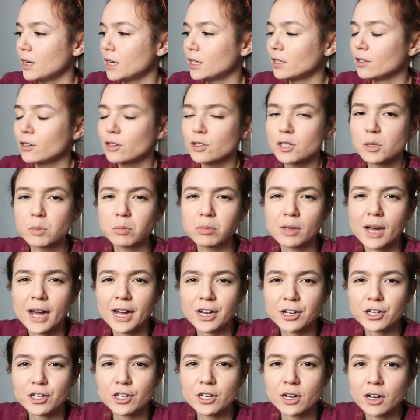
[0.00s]
a little
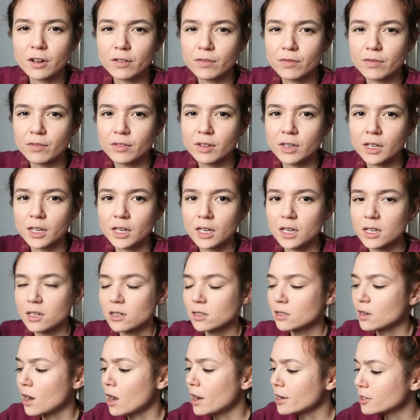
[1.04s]
splash of the
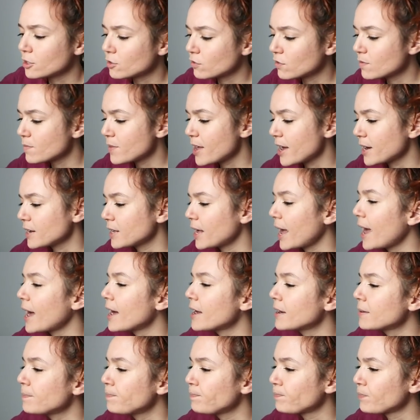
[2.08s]
sauce from that
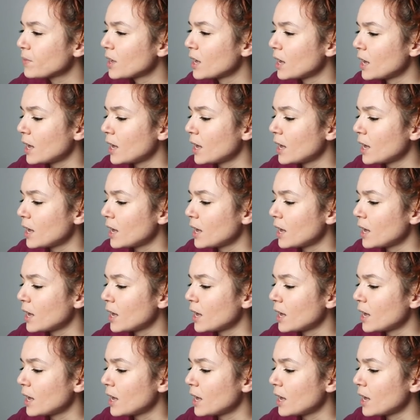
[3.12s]
can